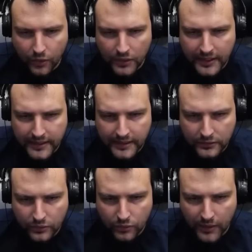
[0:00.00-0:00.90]
All I need
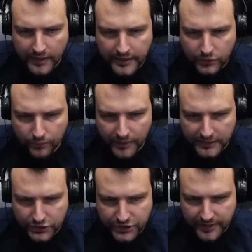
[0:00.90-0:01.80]
to do, I need to
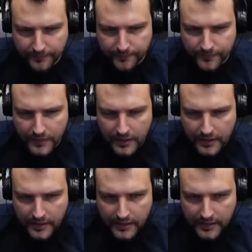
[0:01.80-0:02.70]
punish him.
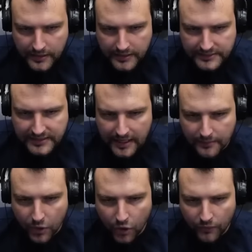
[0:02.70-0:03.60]
This time,
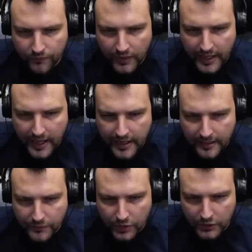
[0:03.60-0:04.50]
hopefully, I
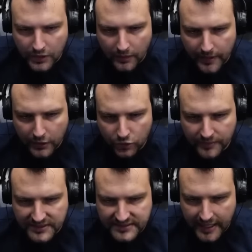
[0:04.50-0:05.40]
am not going to
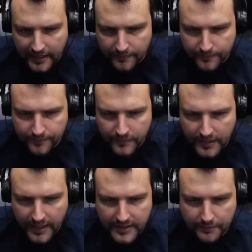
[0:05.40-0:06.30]
miss aim,
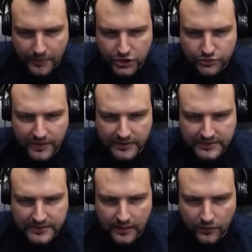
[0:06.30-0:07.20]
and the punishment
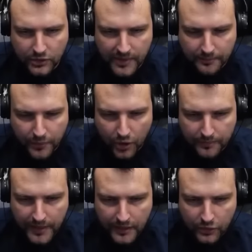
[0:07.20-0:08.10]
is going to be
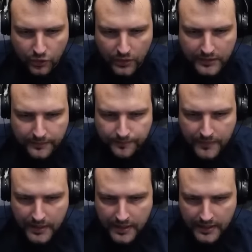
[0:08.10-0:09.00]
proper. Good.
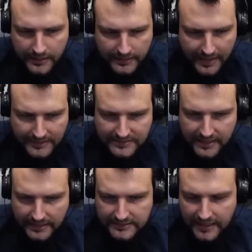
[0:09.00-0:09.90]
Nice,
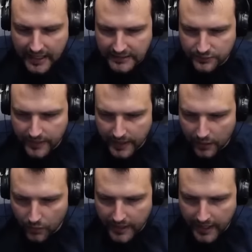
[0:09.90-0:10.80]
nice, nice. We are
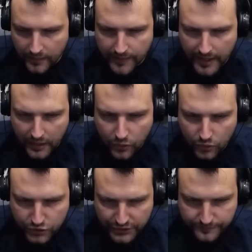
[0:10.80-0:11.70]
okay. We are
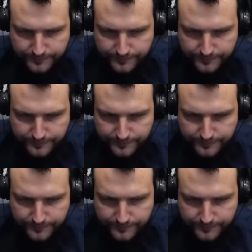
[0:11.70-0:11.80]
Gucci.